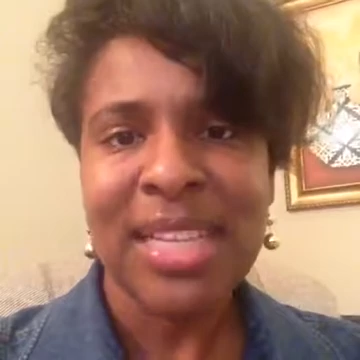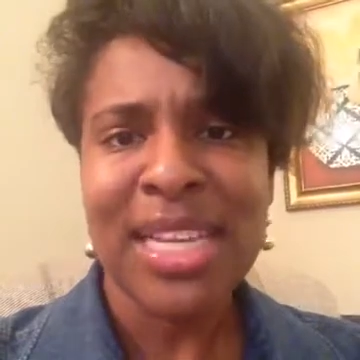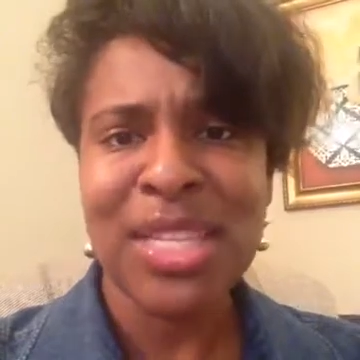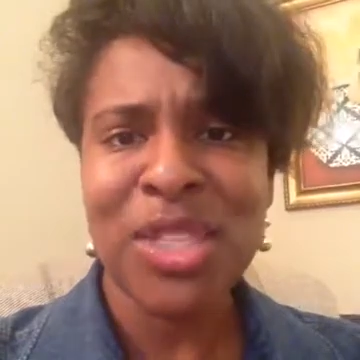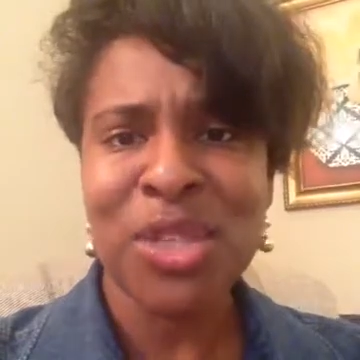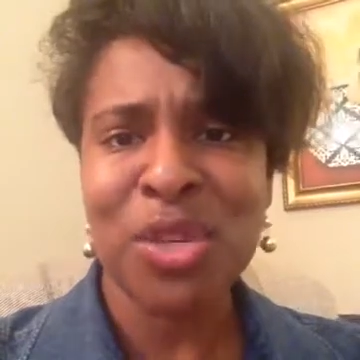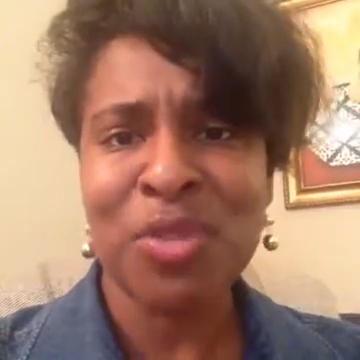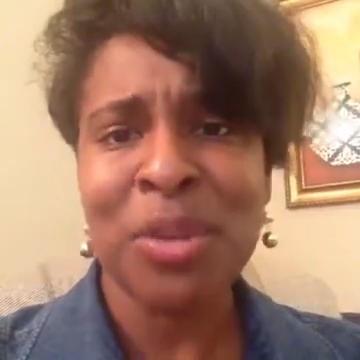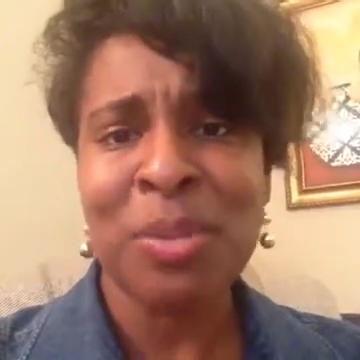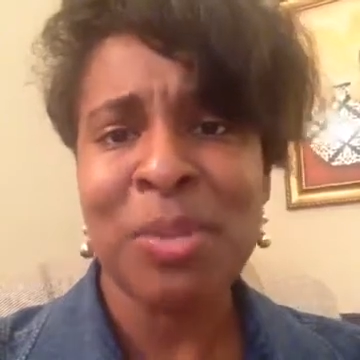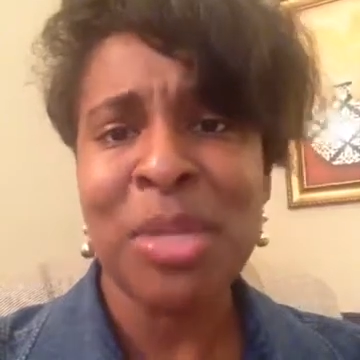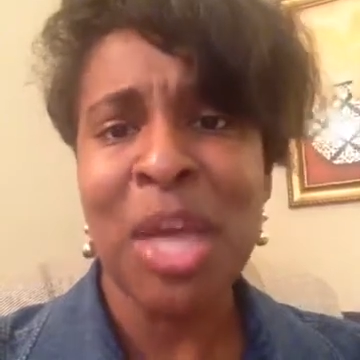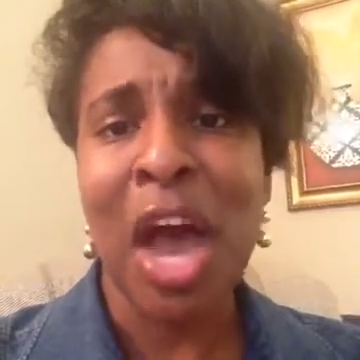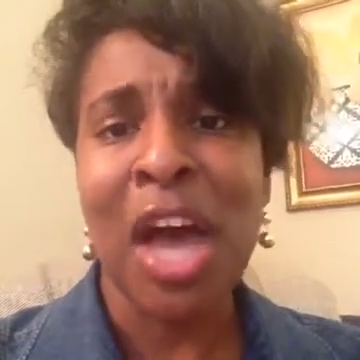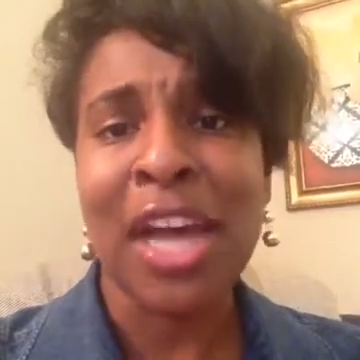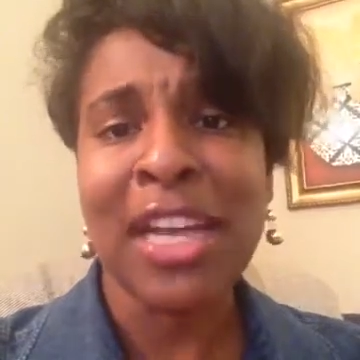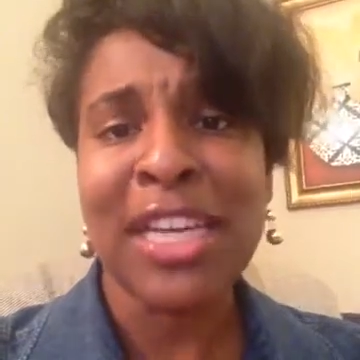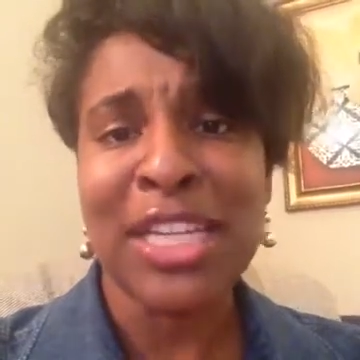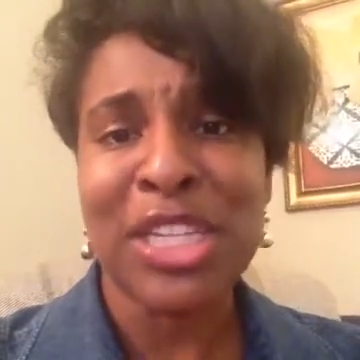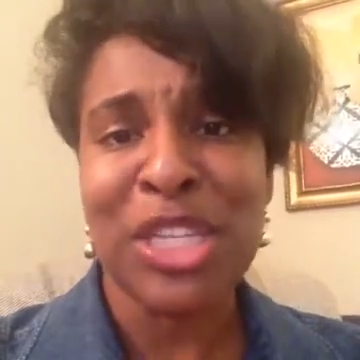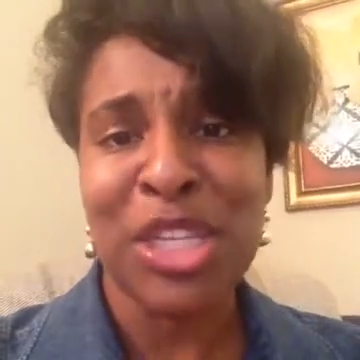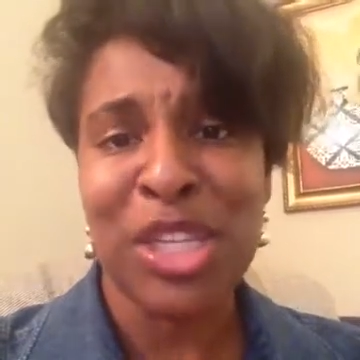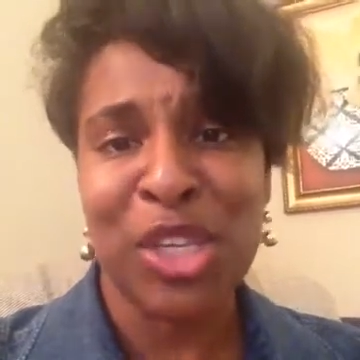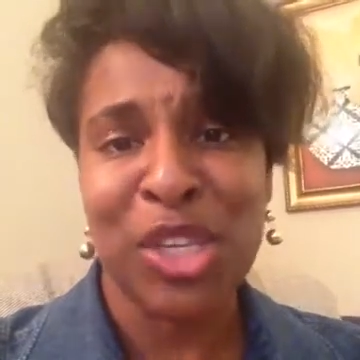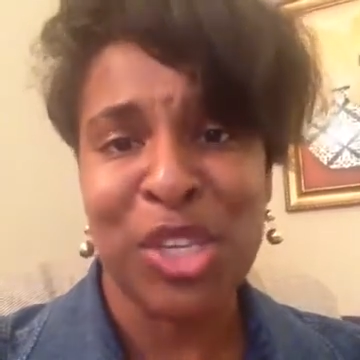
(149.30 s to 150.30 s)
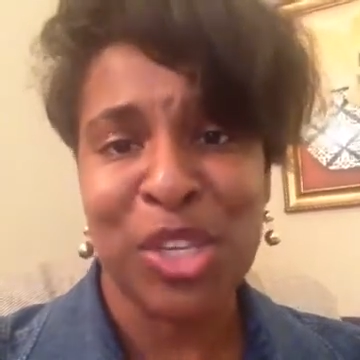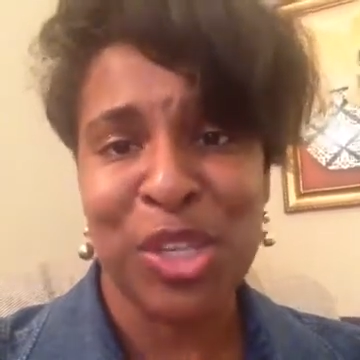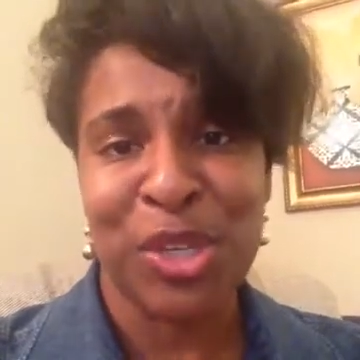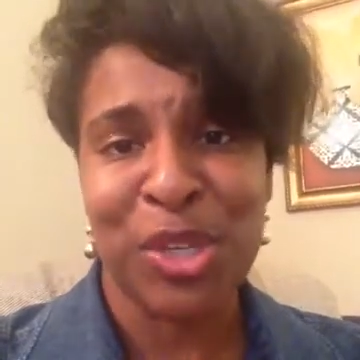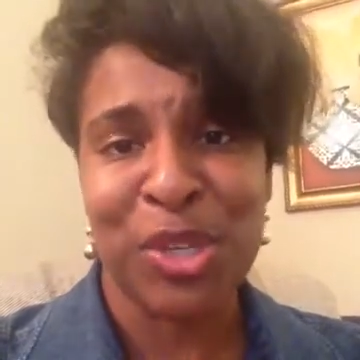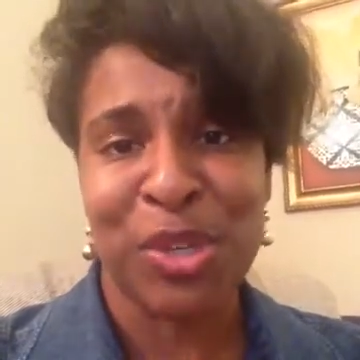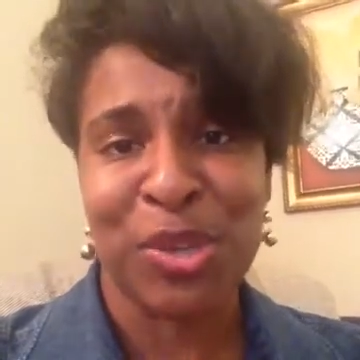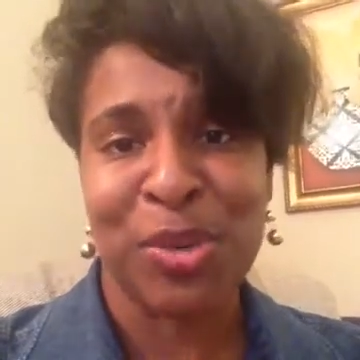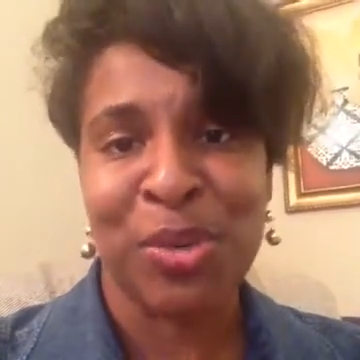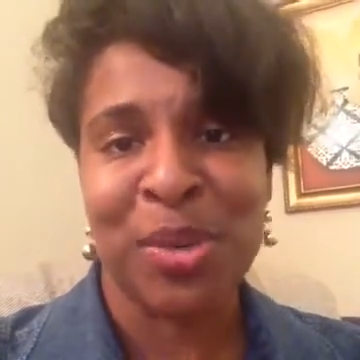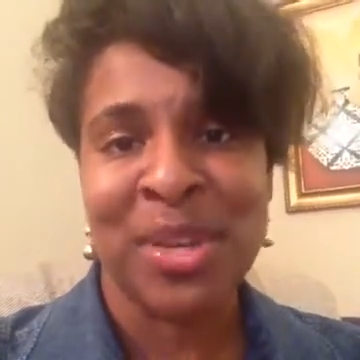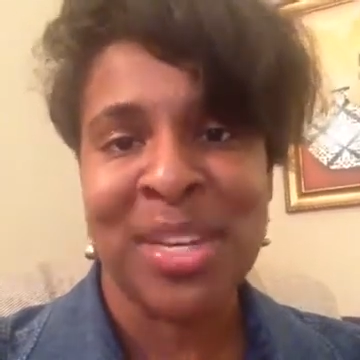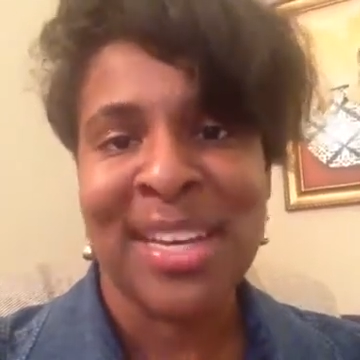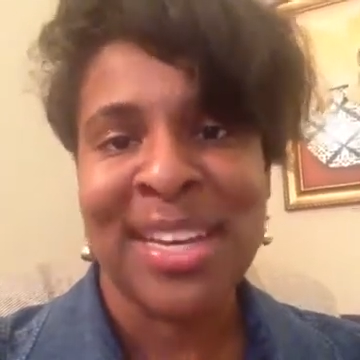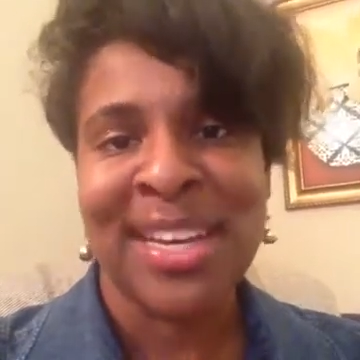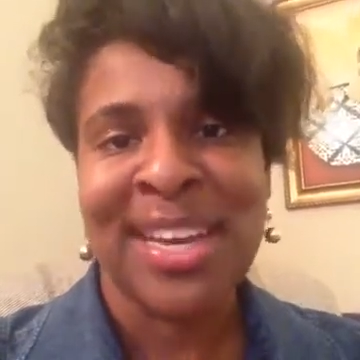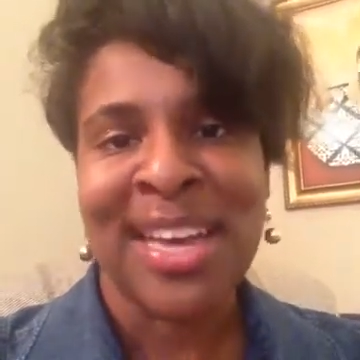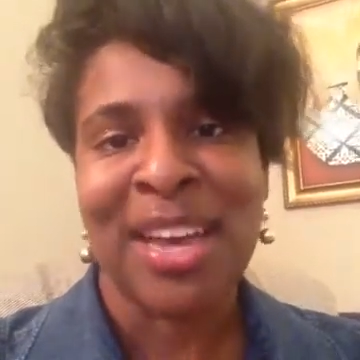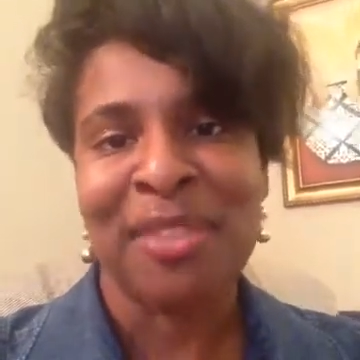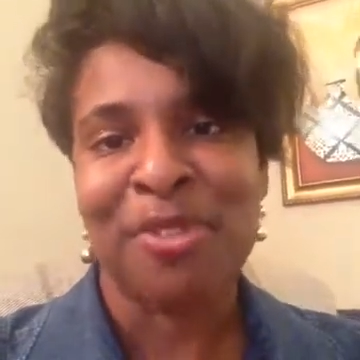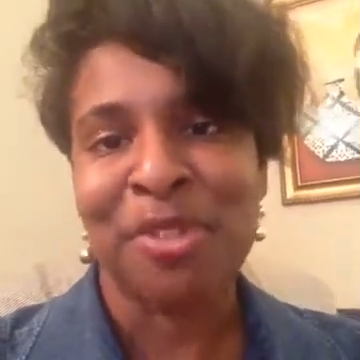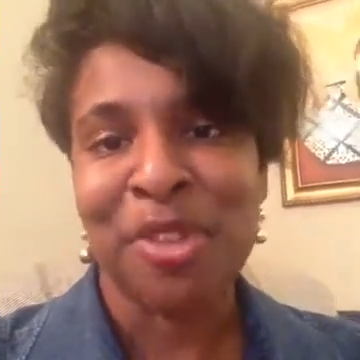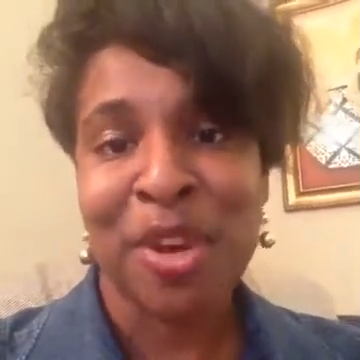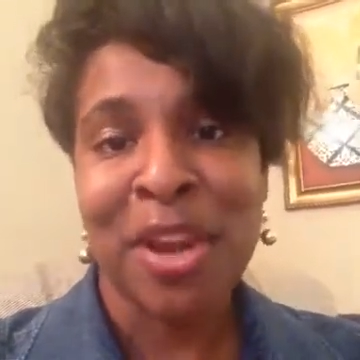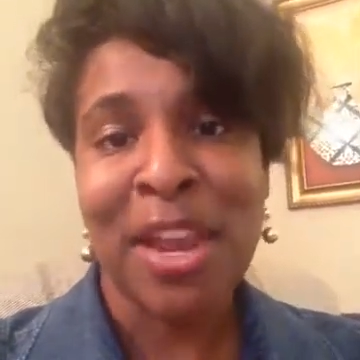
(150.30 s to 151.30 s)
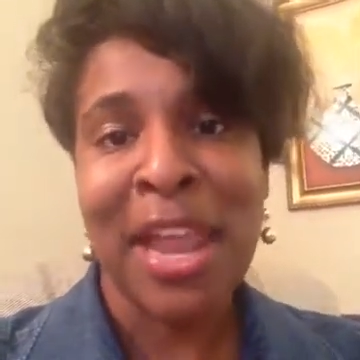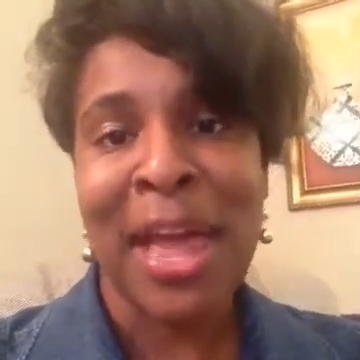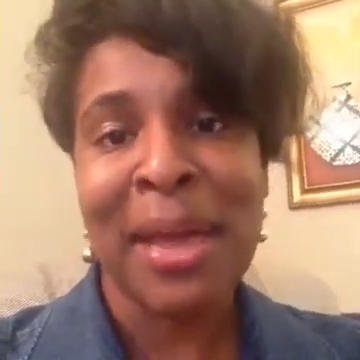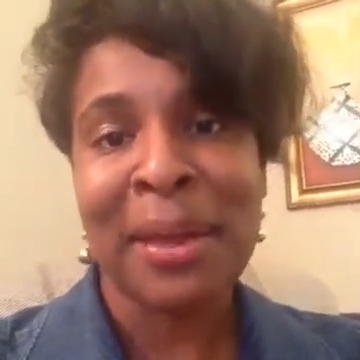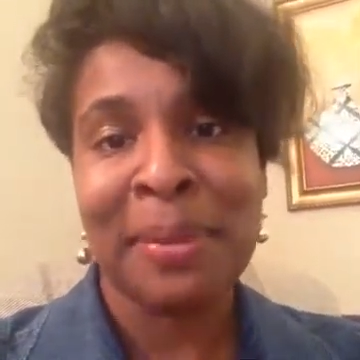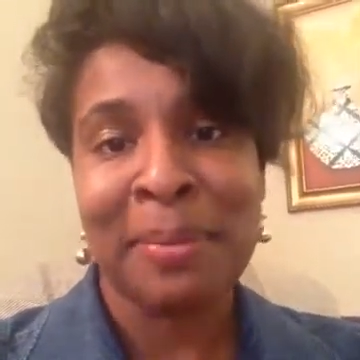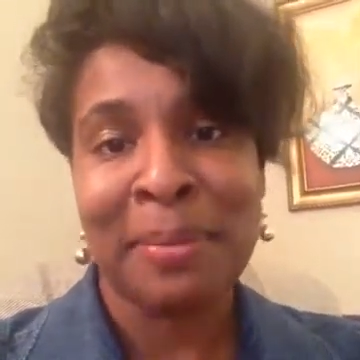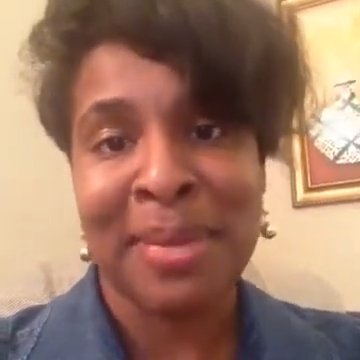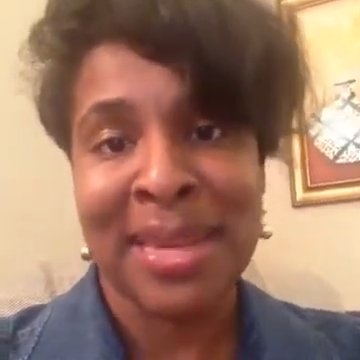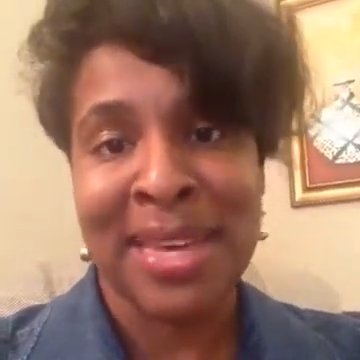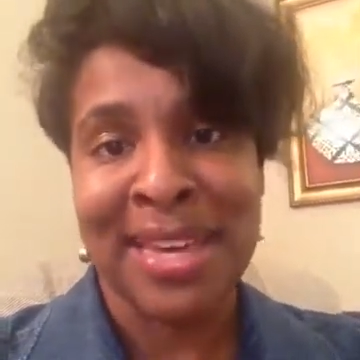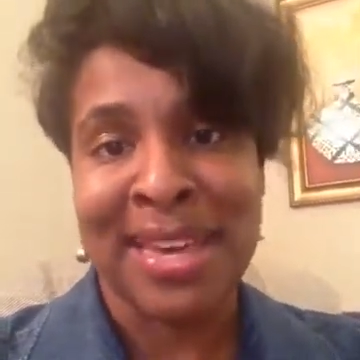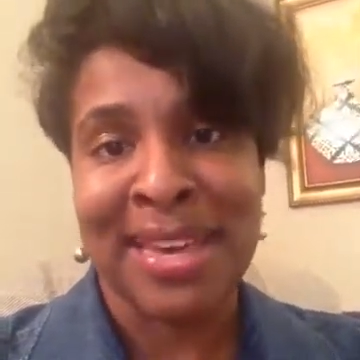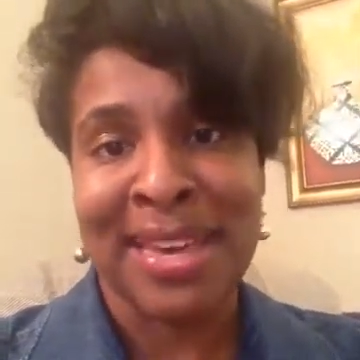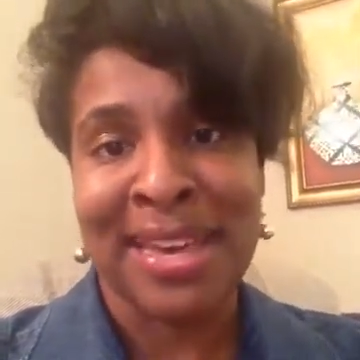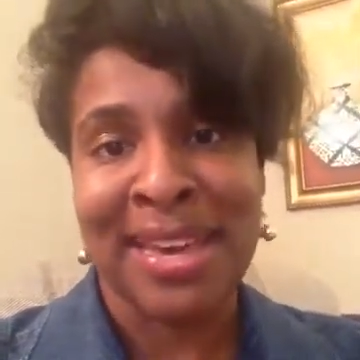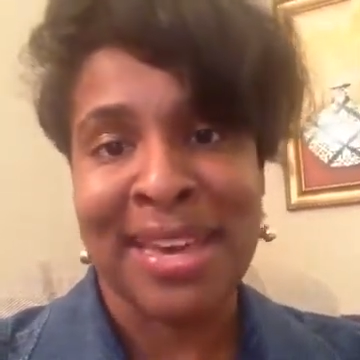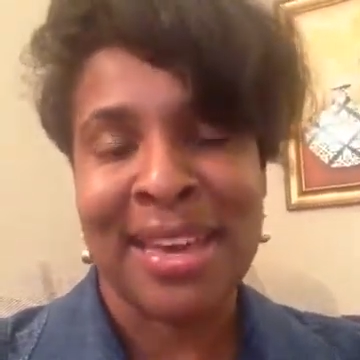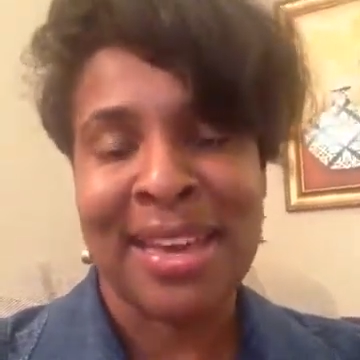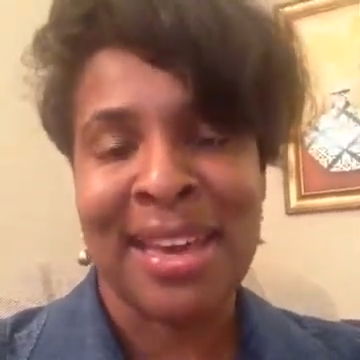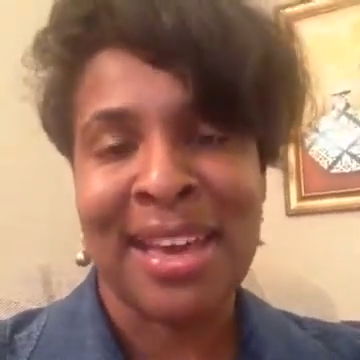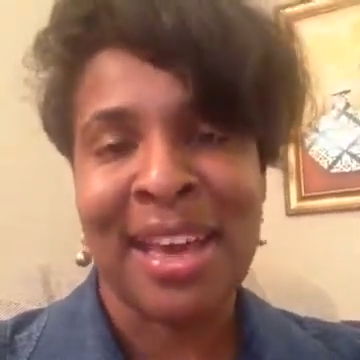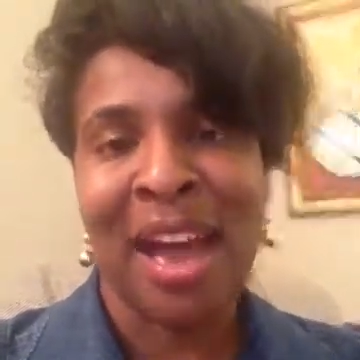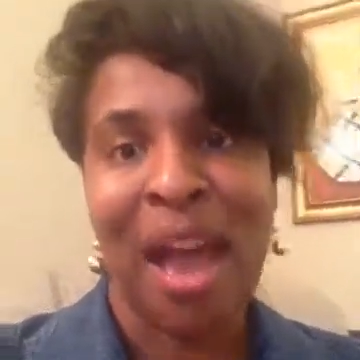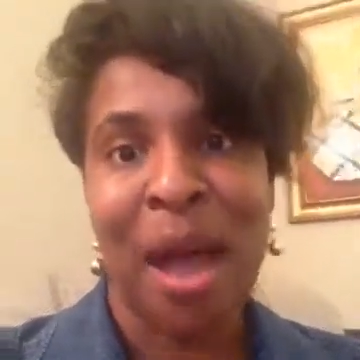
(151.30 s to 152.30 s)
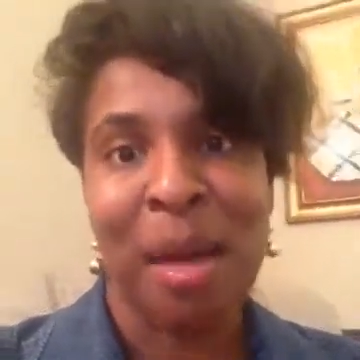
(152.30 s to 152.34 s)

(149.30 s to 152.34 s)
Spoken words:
So if I'm talking to you, if you're like me,